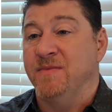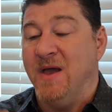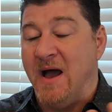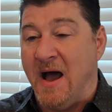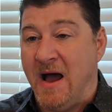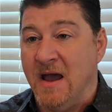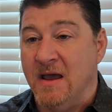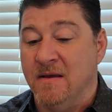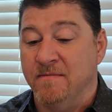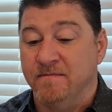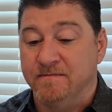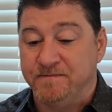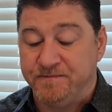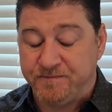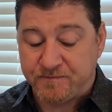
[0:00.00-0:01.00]
high
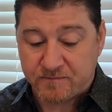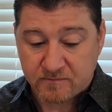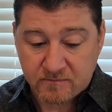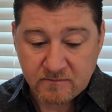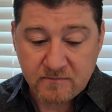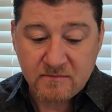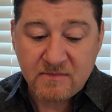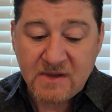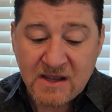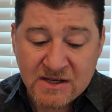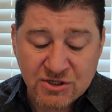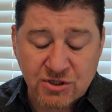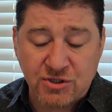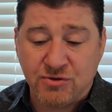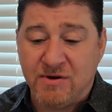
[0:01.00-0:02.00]

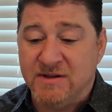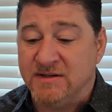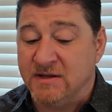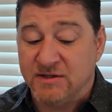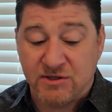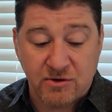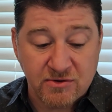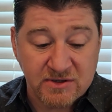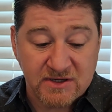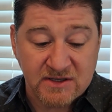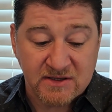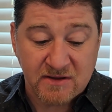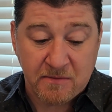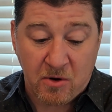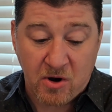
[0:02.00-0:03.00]
interest rates, uncertainty
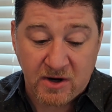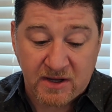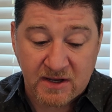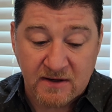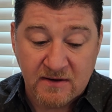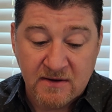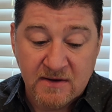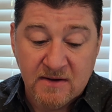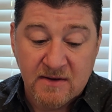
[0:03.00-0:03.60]
in the market.